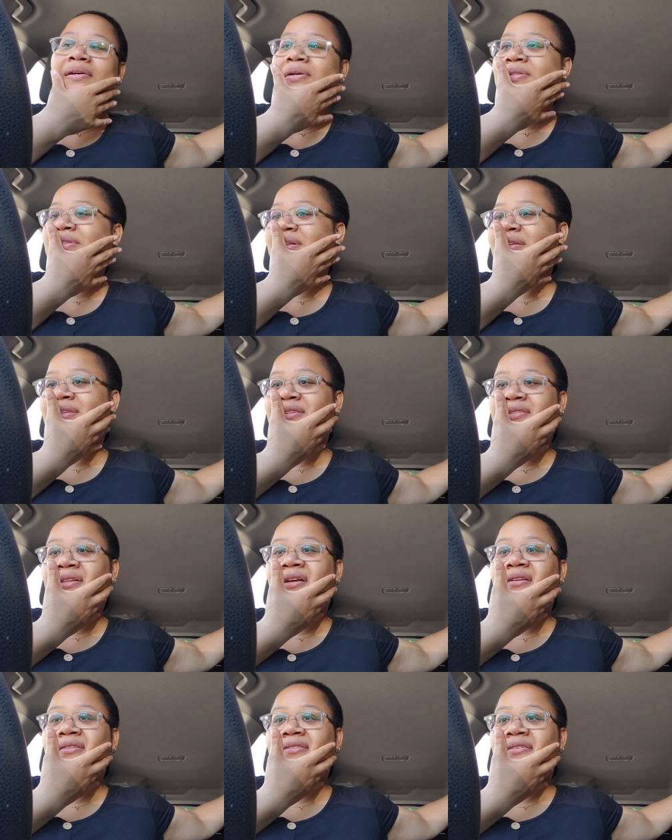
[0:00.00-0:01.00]
I was there's a
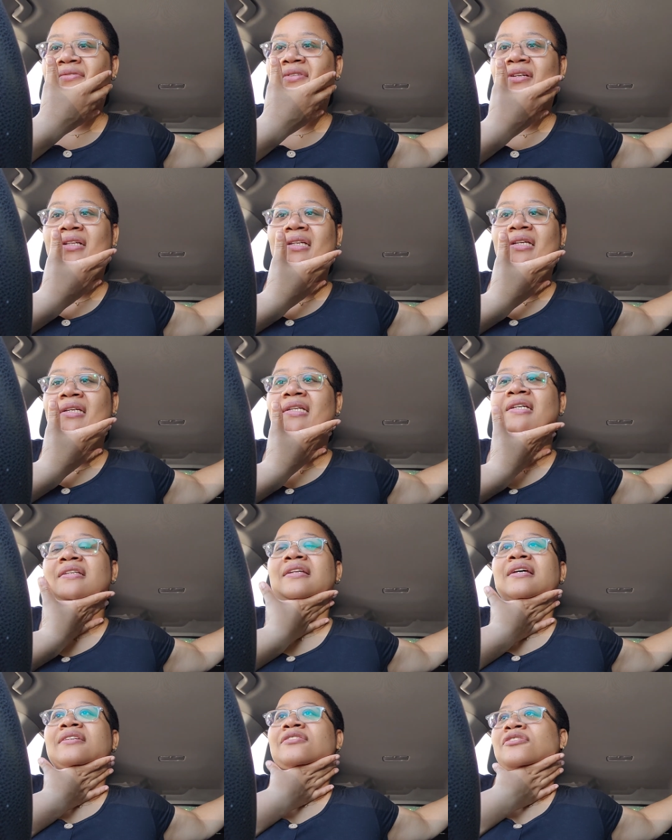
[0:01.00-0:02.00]
lot of stuff to clean,
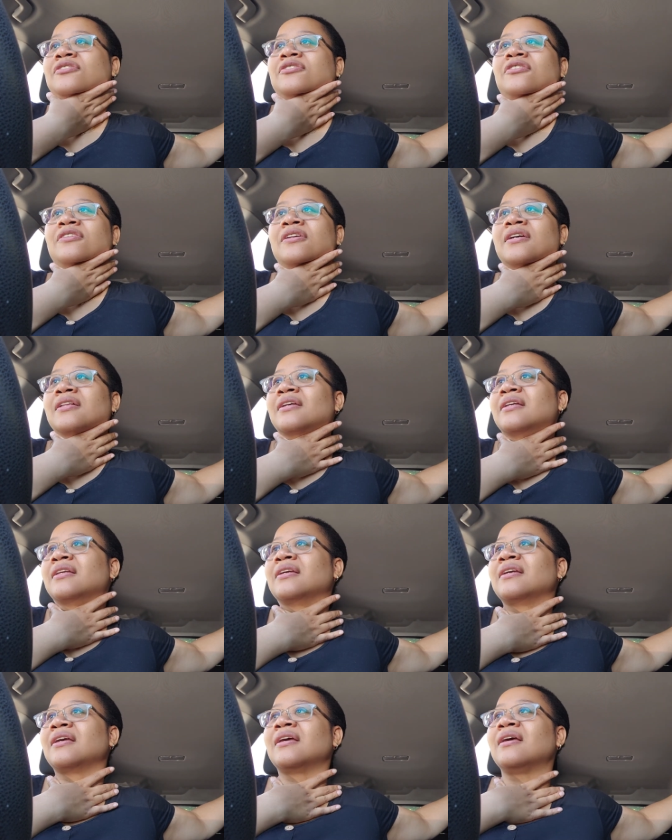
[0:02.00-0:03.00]
and I started
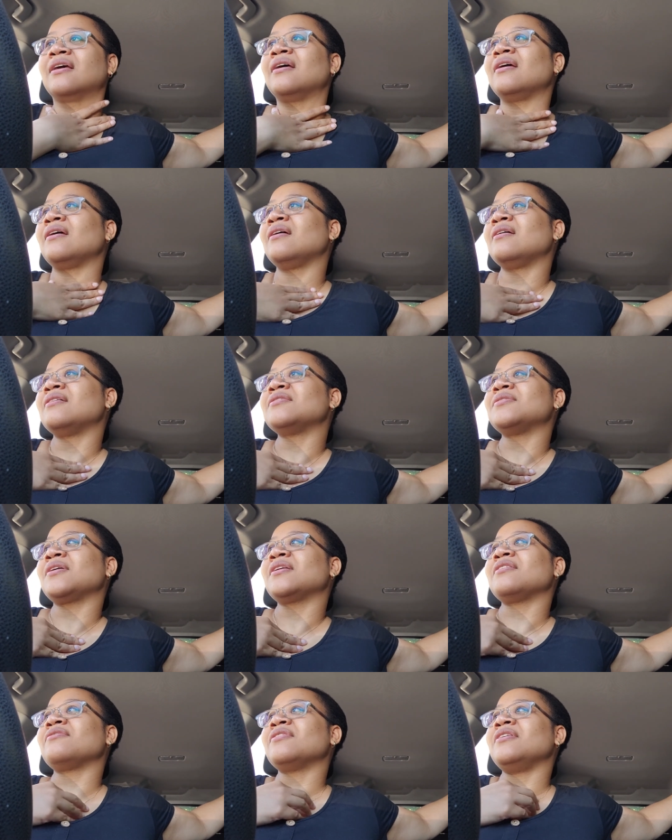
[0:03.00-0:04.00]
cleaning. So I
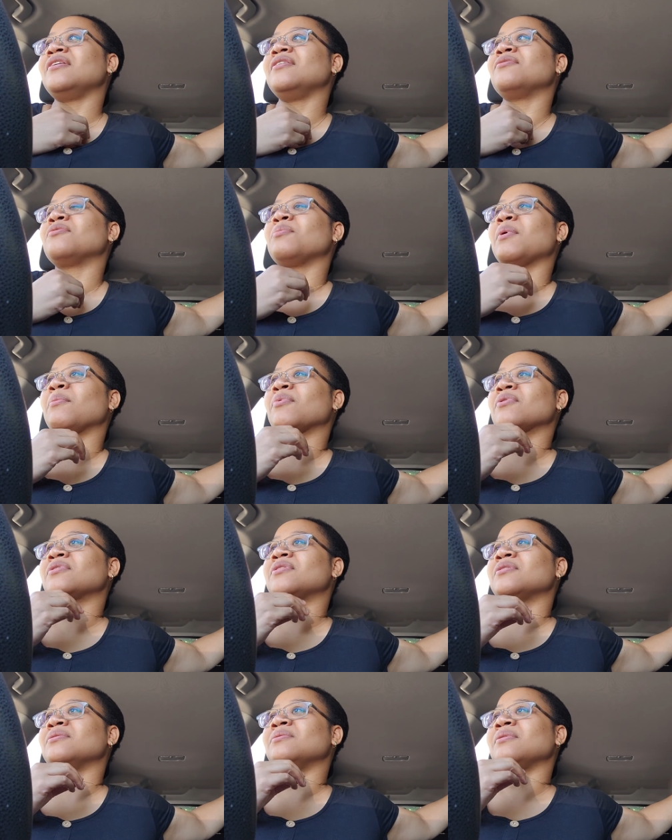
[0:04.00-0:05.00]
didn't really remember
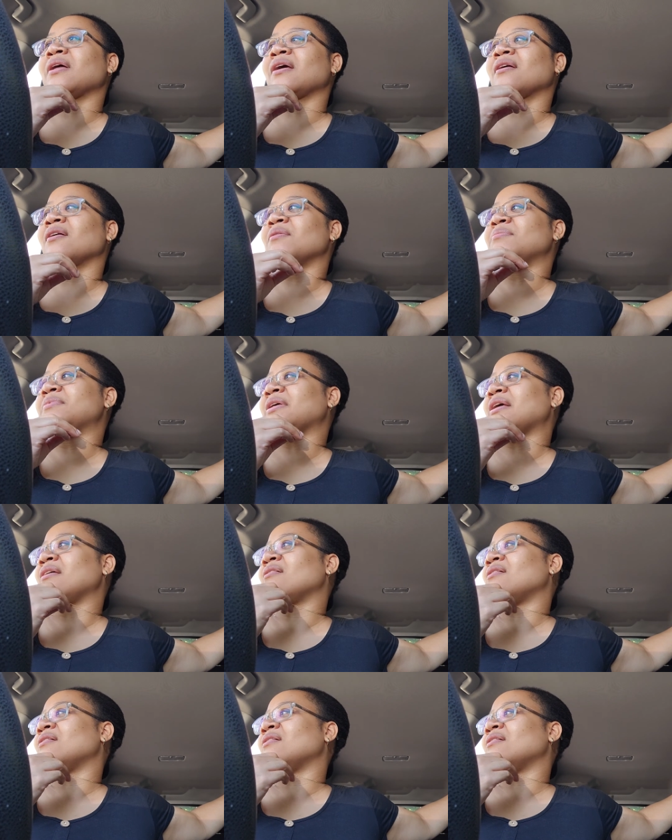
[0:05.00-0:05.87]
to like update